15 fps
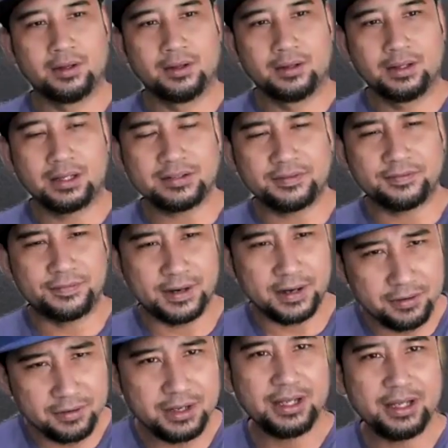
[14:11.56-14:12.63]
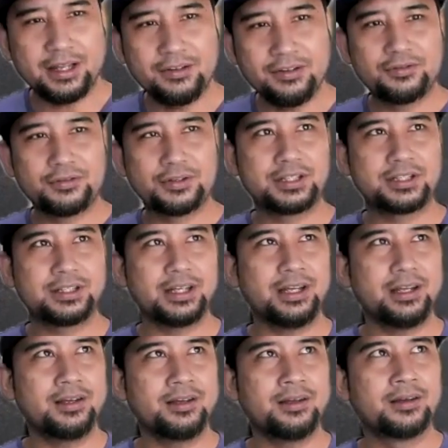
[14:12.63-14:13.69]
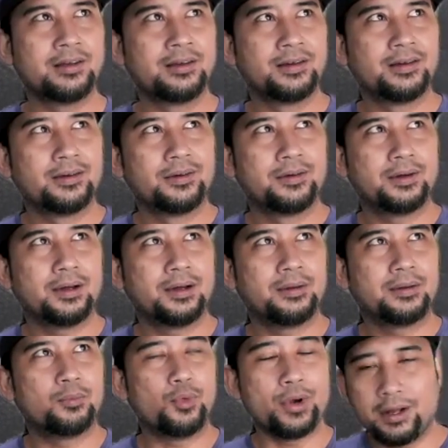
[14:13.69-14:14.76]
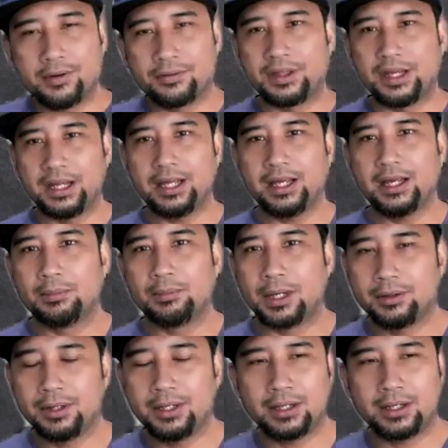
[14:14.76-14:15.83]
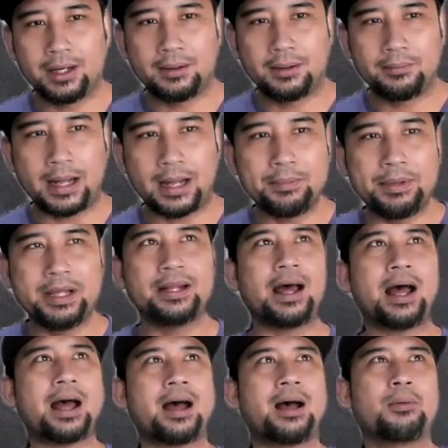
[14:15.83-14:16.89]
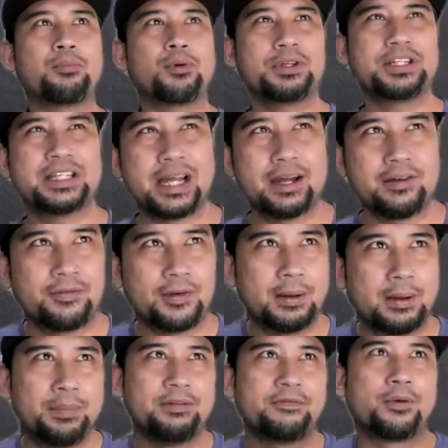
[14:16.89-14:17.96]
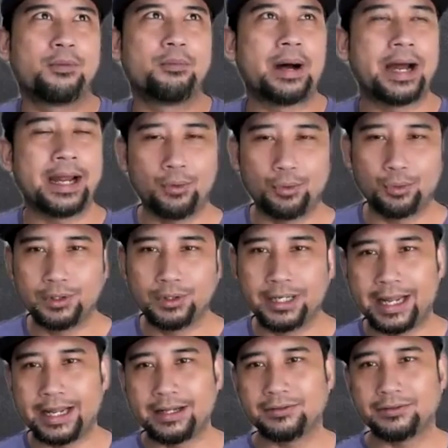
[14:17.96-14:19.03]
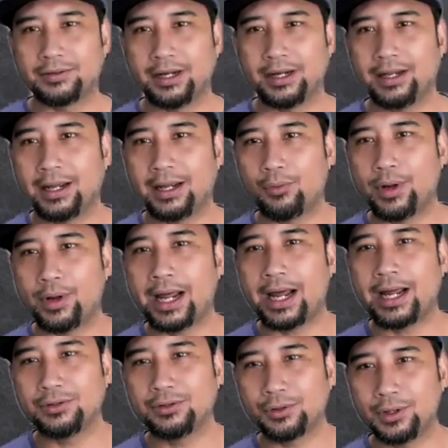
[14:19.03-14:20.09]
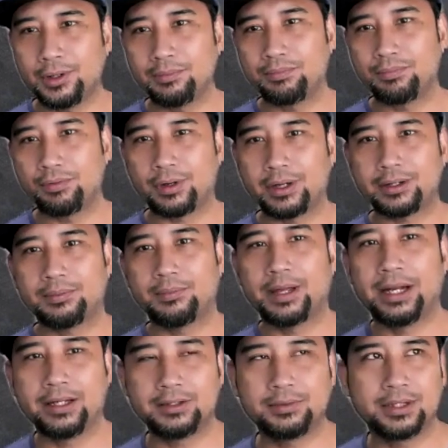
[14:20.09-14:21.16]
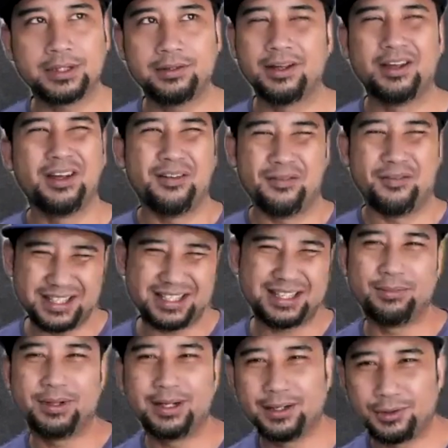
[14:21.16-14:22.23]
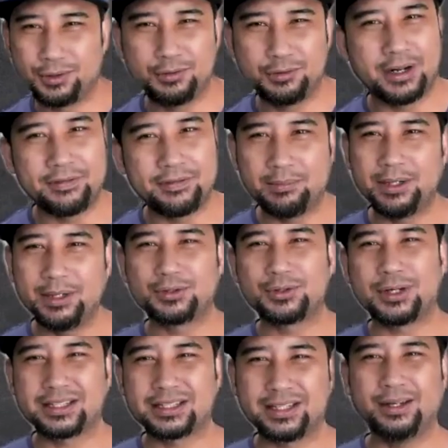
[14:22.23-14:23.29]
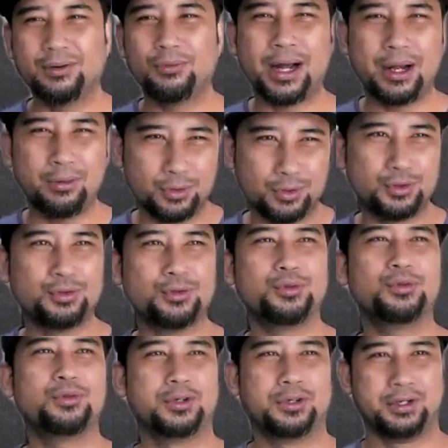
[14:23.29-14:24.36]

That's a very interesting way of thinking about it. I mean, I'll probably share a bit from my own lens, right? Like when I joined product management, very similar to you. My family was asking, why would you